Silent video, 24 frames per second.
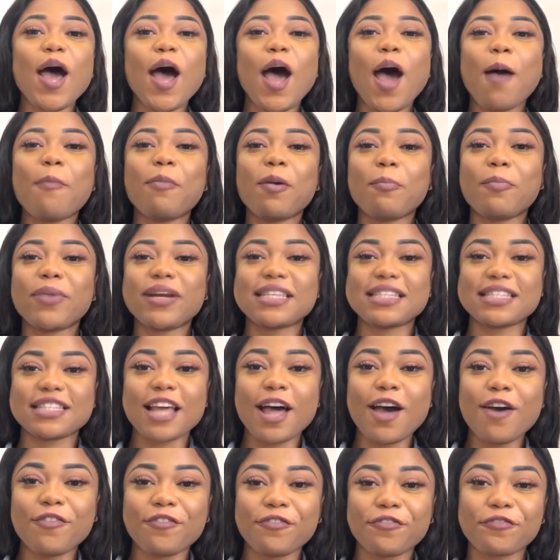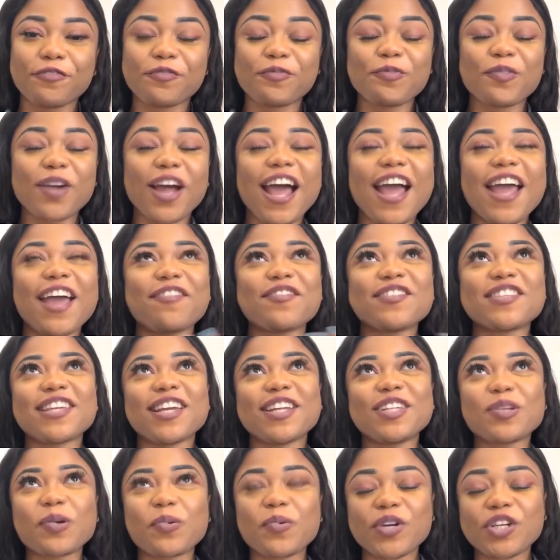about myself. I have
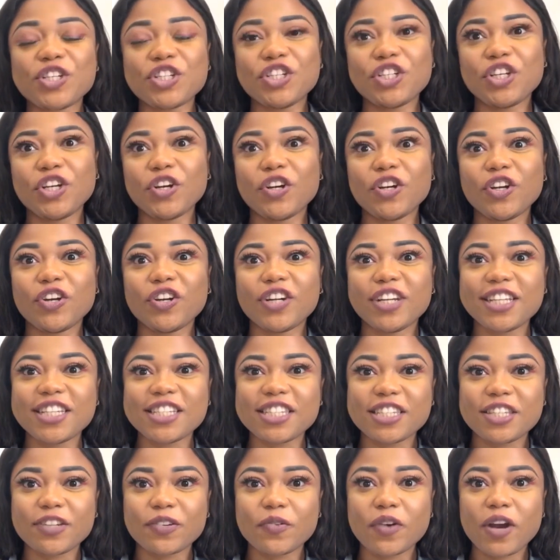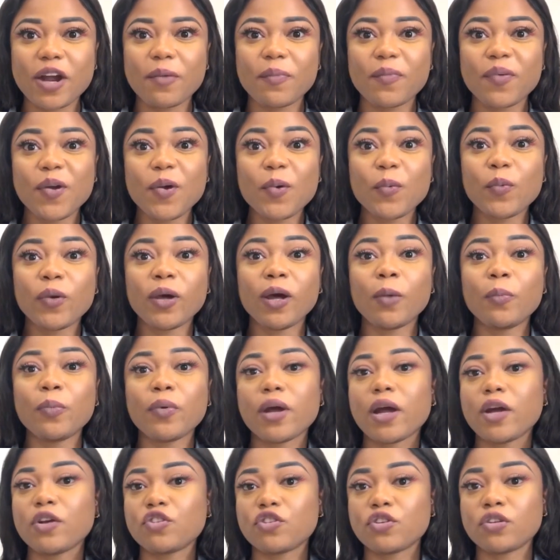sent questions on Instagram where I'll
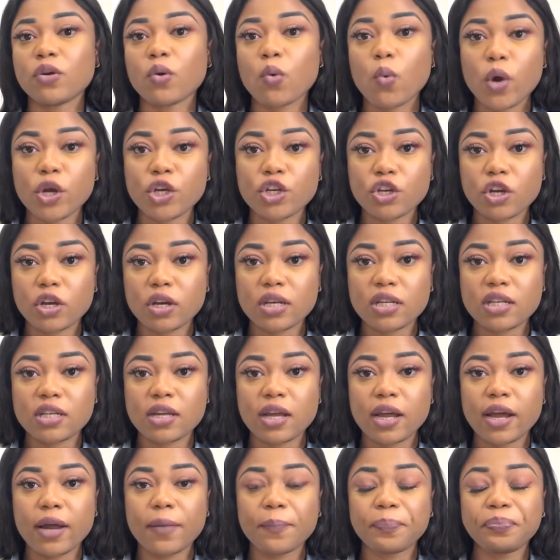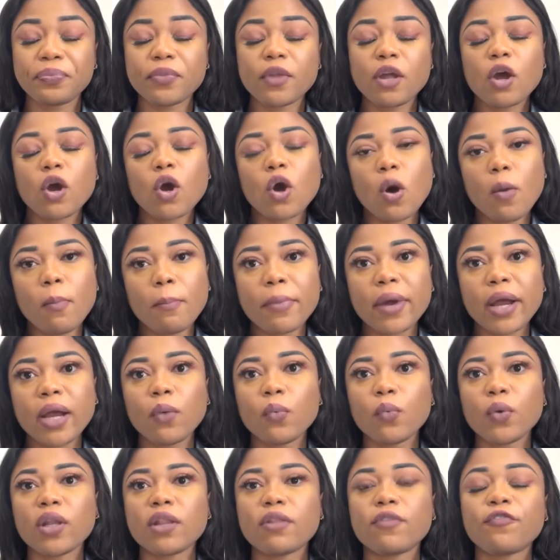be answering the questions here,
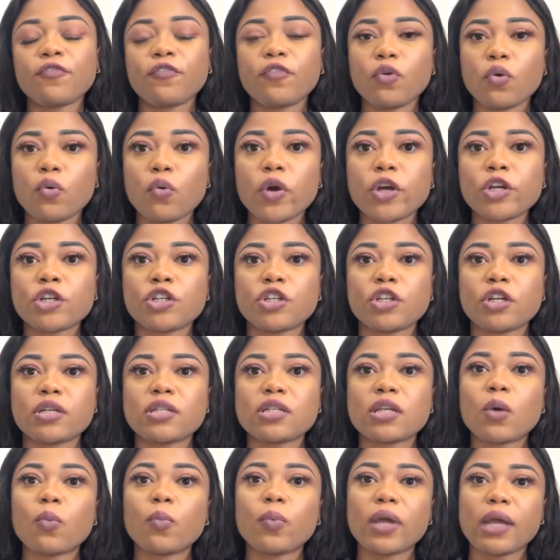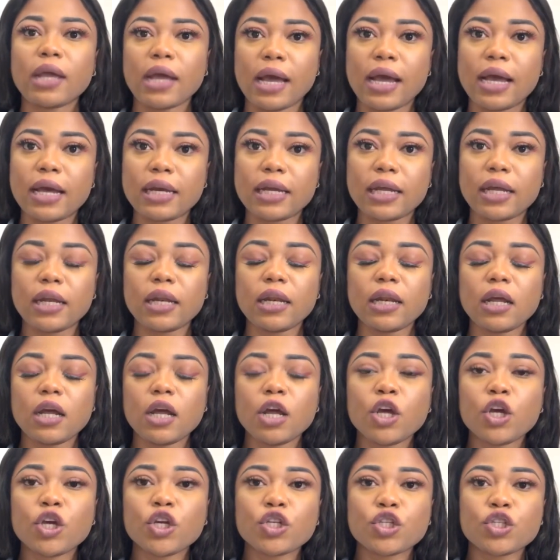combined with few questions I'll be adding,
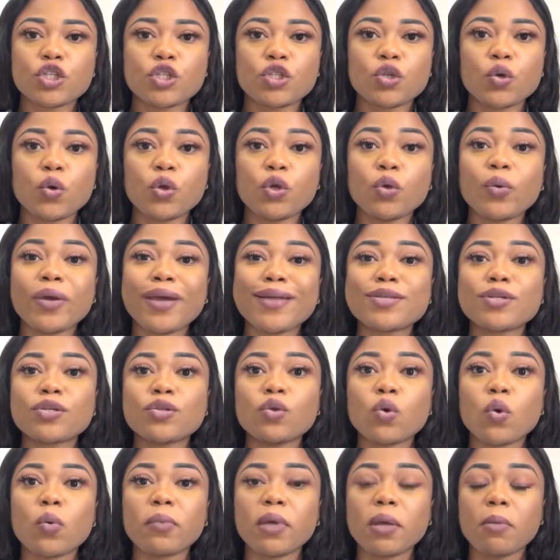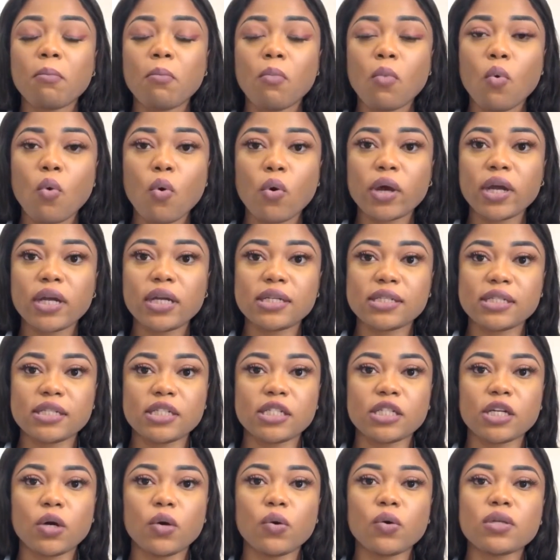so you get to know me more in
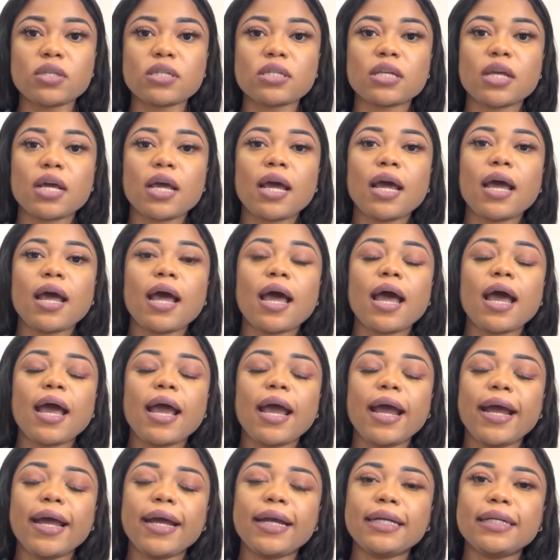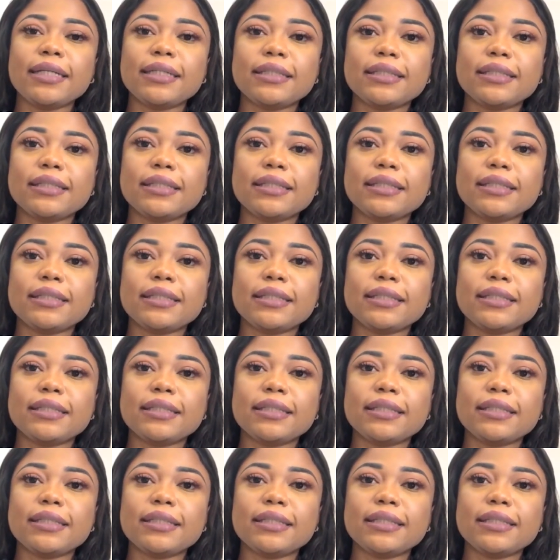details and